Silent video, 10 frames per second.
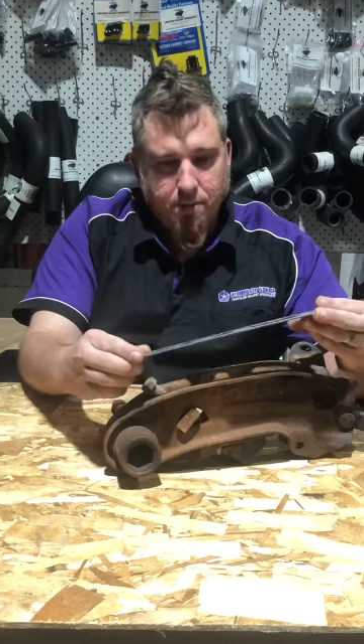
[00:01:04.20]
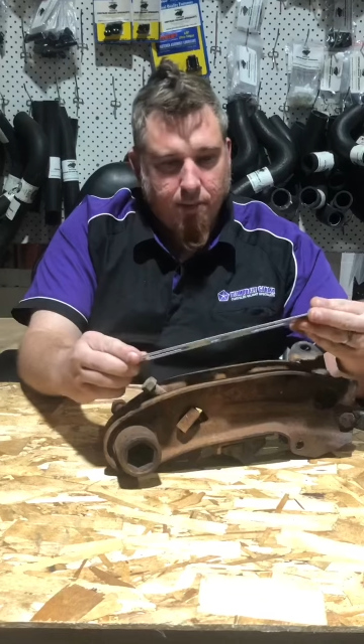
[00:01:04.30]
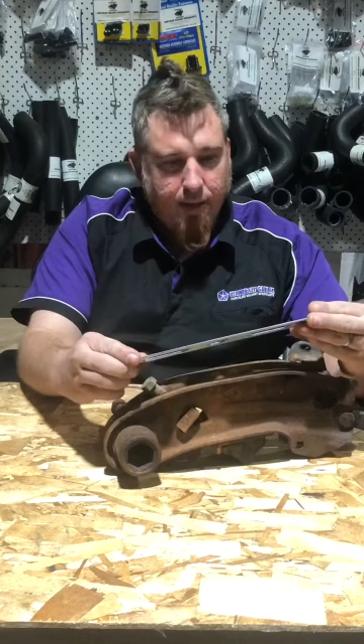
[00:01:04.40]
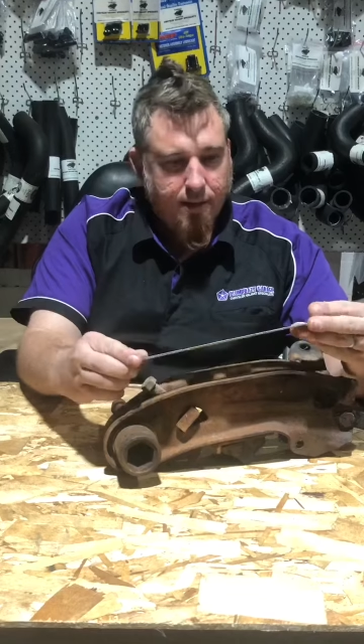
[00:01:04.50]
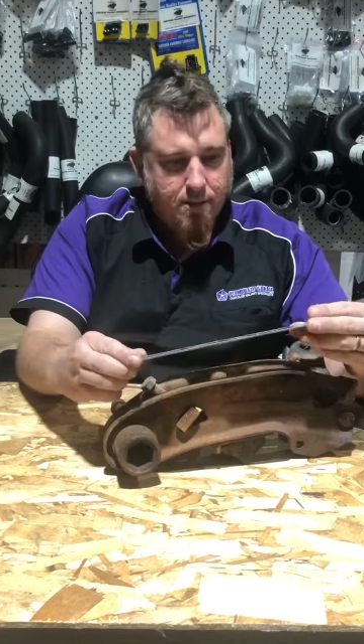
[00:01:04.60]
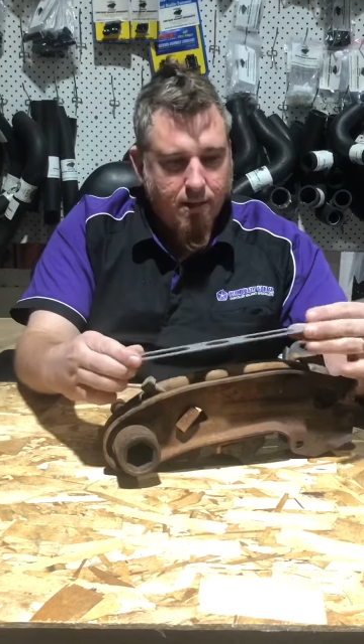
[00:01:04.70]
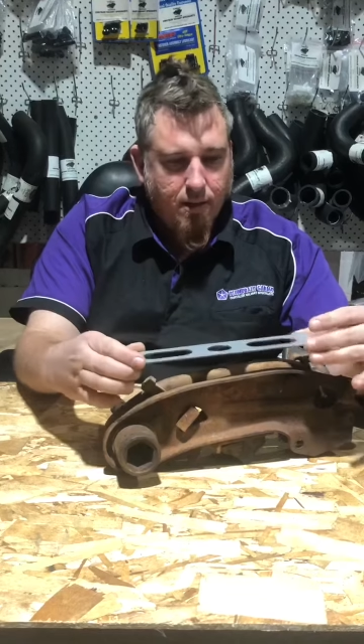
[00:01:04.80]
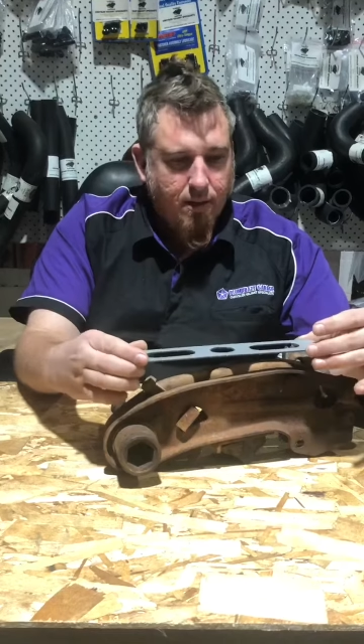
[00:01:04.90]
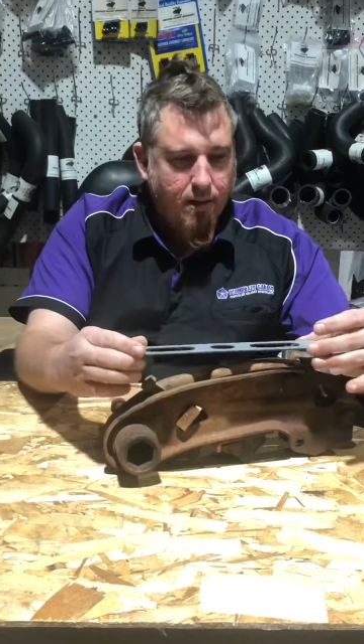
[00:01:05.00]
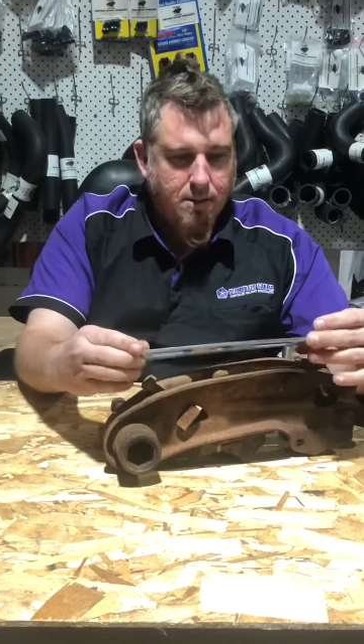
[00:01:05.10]
plates.
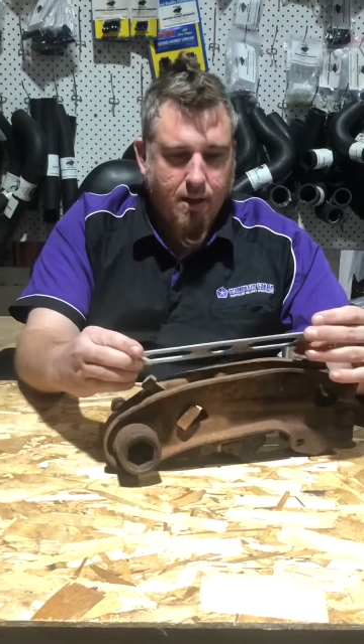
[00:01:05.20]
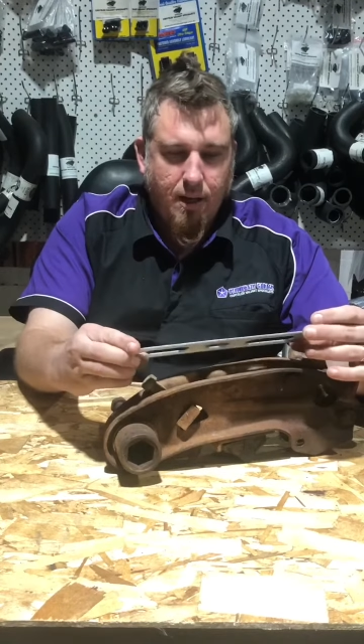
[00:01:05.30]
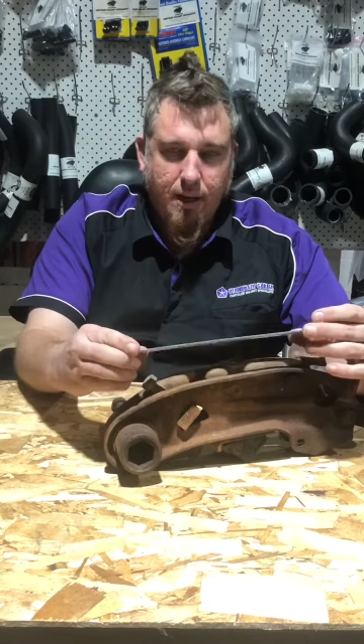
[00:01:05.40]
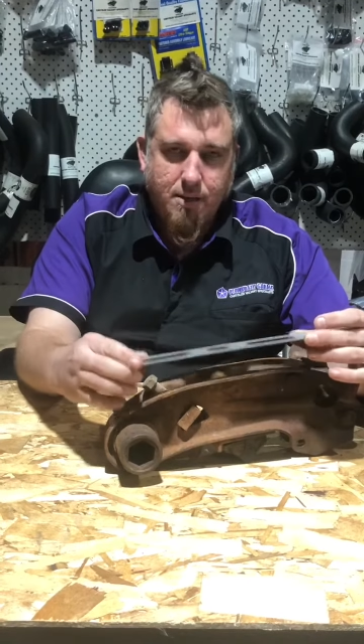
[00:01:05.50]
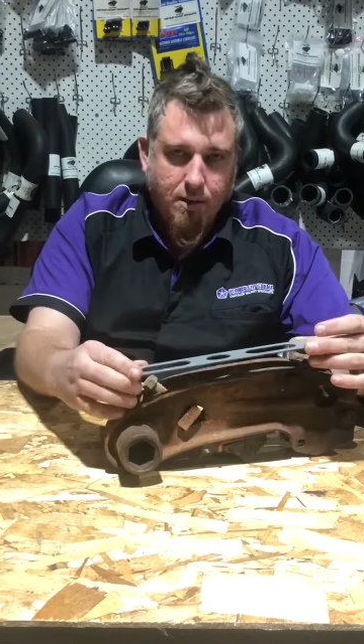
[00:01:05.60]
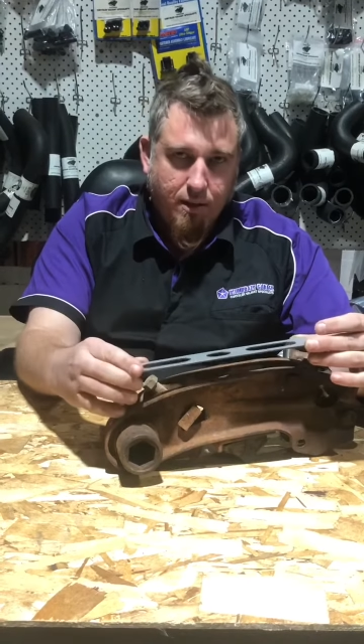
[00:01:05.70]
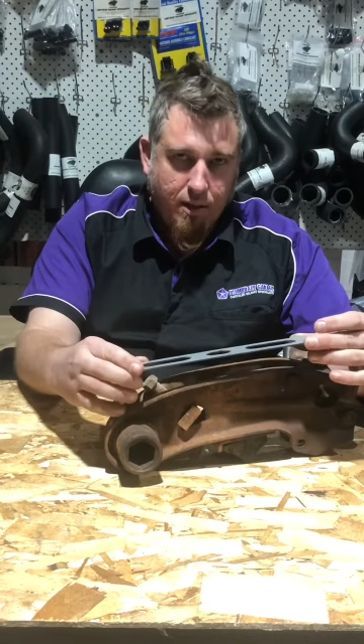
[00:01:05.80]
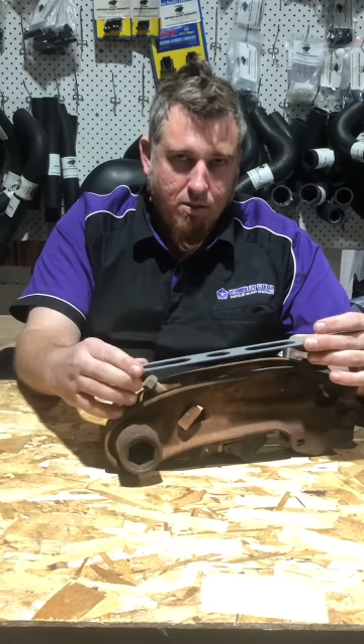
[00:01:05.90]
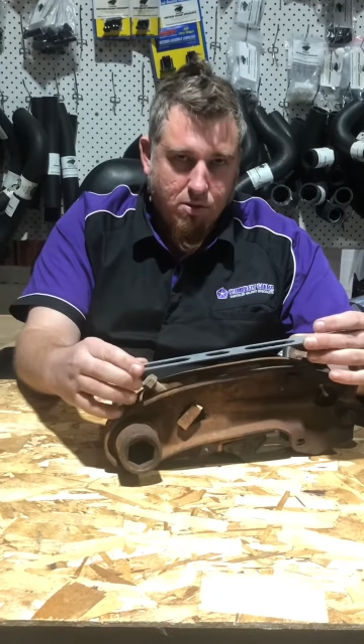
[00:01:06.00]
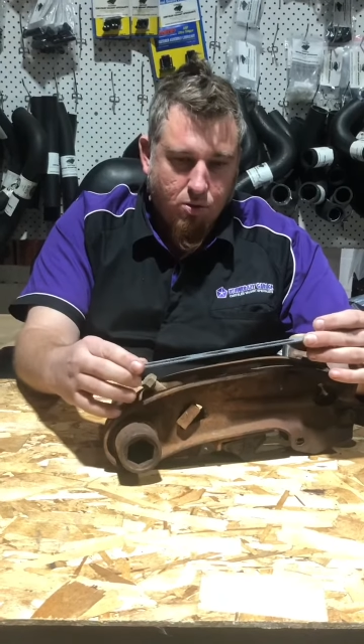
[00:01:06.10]
These are easily
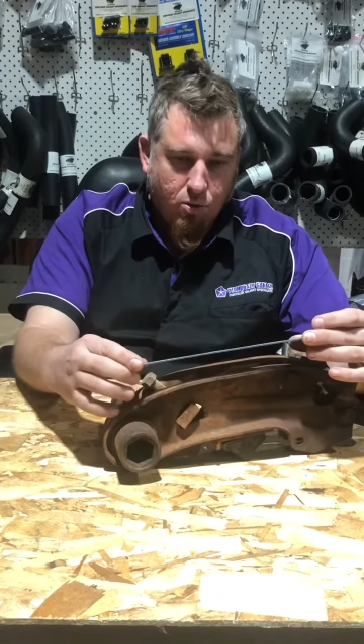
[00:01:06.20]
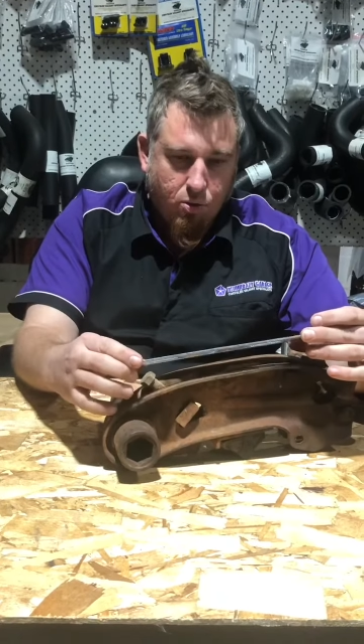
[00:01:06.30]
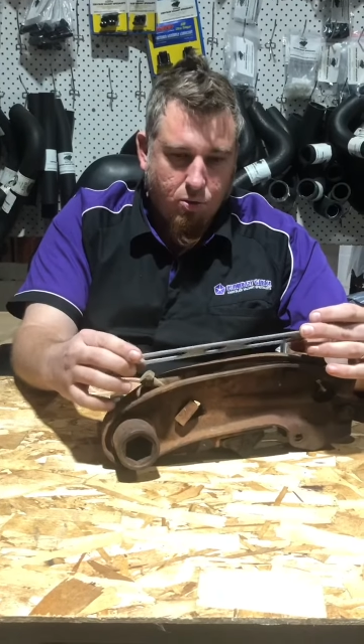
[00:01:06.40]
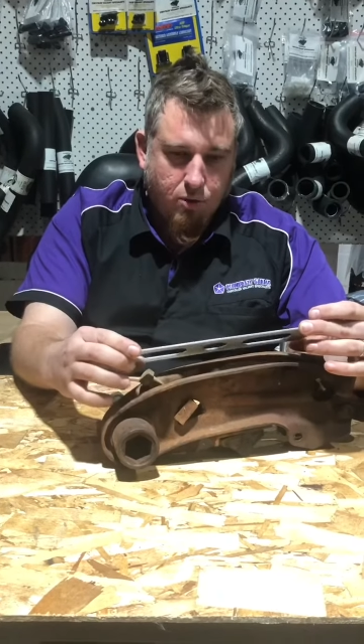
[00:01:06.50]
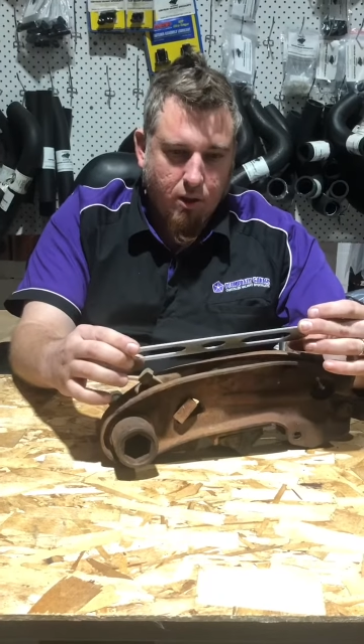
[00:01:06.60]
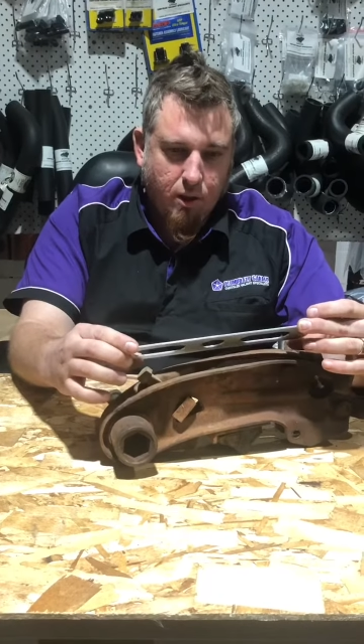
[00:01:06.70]
installed.